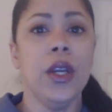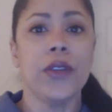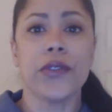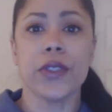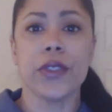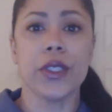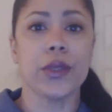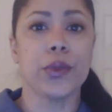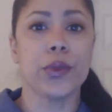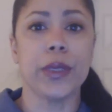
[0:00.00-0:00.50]

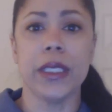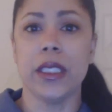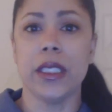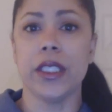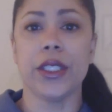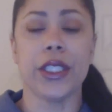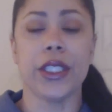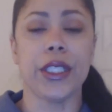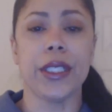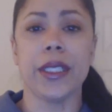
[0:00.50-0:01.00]
for your
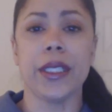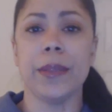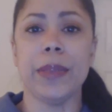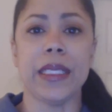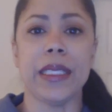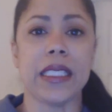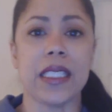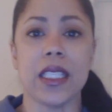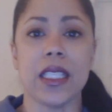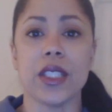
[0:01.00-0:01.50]
realtor or
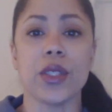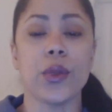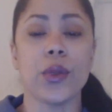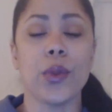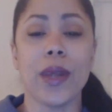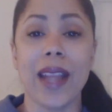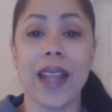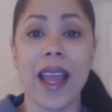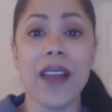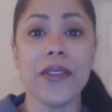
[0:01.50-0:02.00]
business or
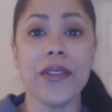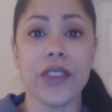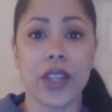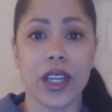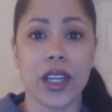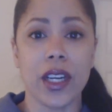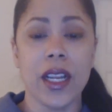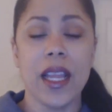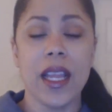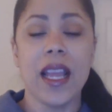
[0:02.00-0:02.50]

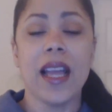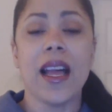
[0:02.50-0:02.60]
whatever.